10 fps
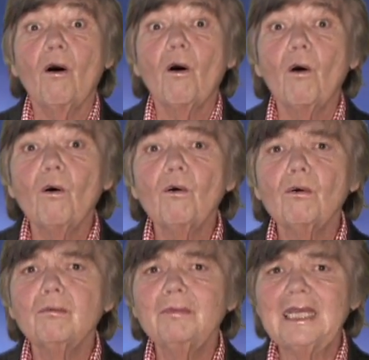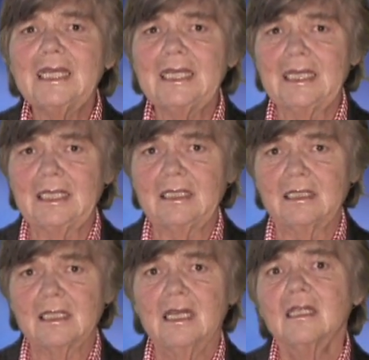whole
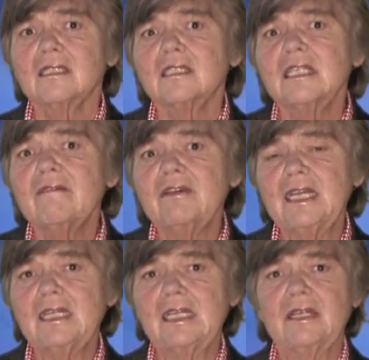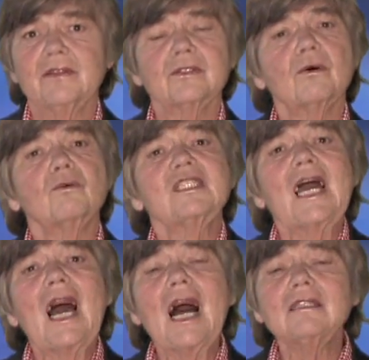beings, living in the
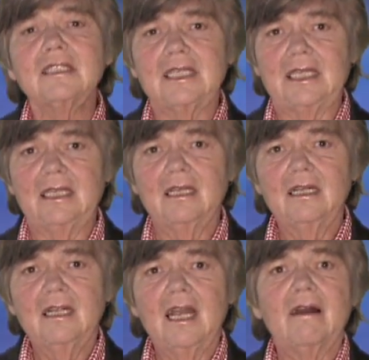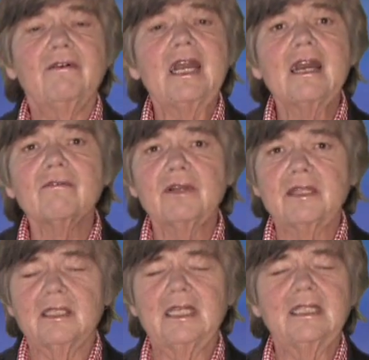totality of
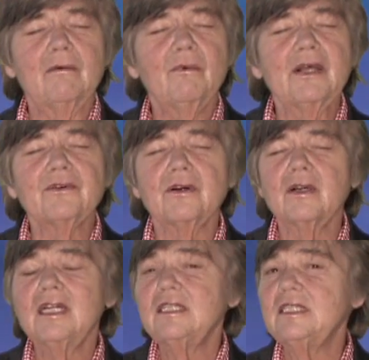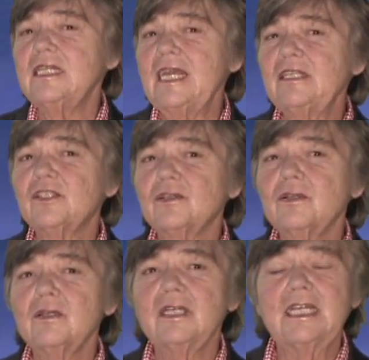everything that whether
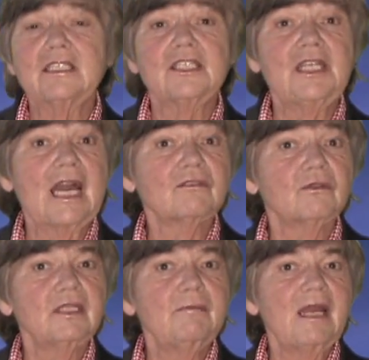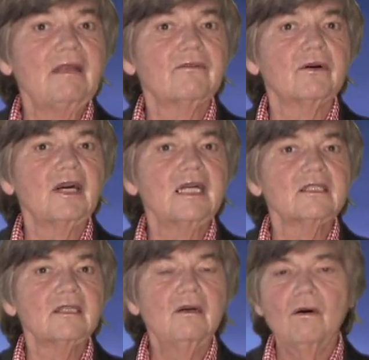nature, it's naturally made for
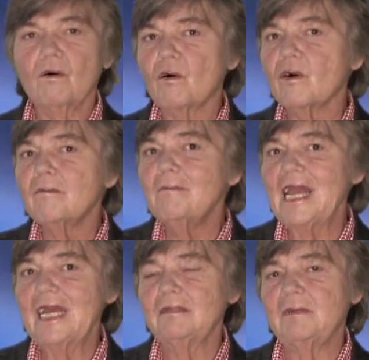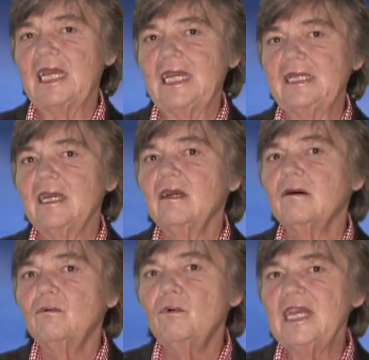us, or man-made,
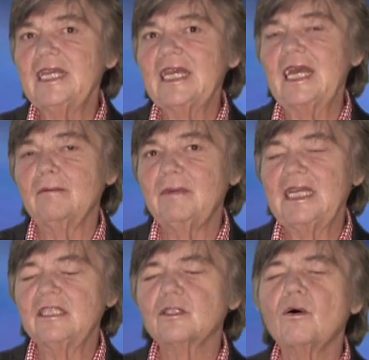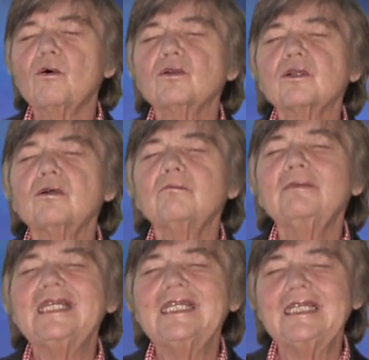we can be total
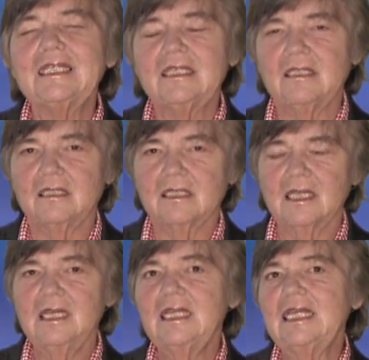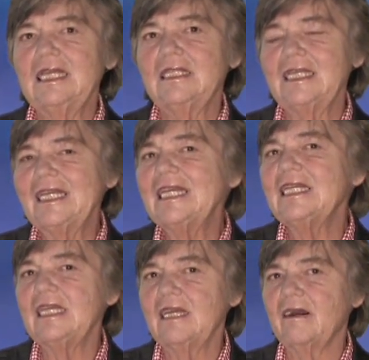beings in
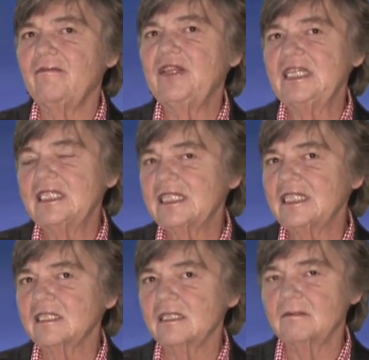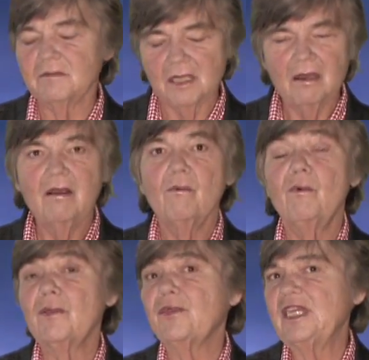any of these systems
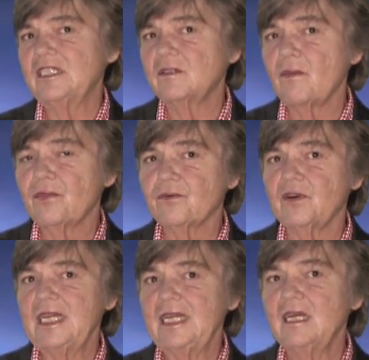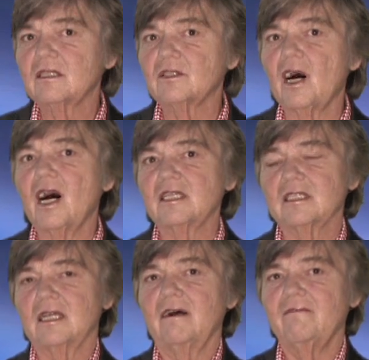with these three
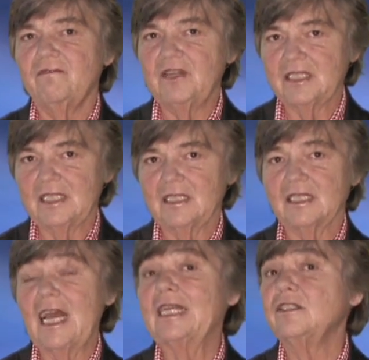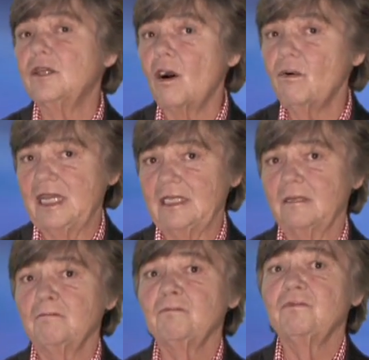laws of physics and knowing
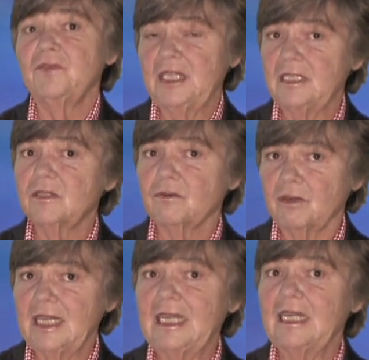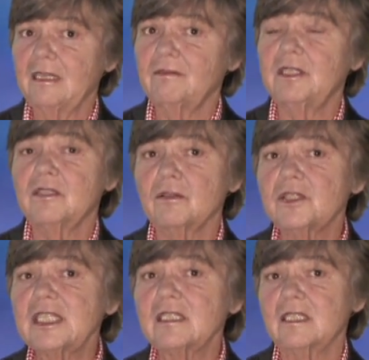these three individual
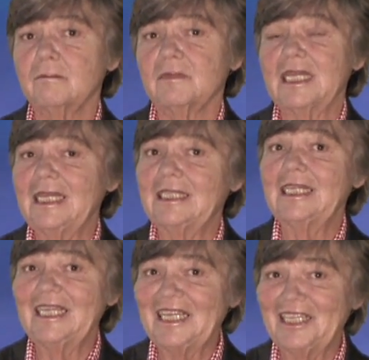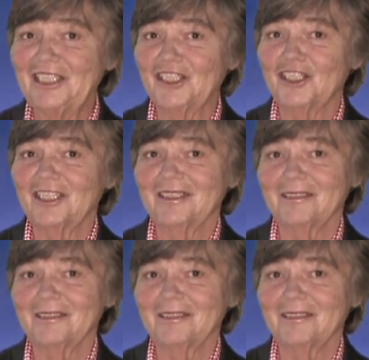systems in each.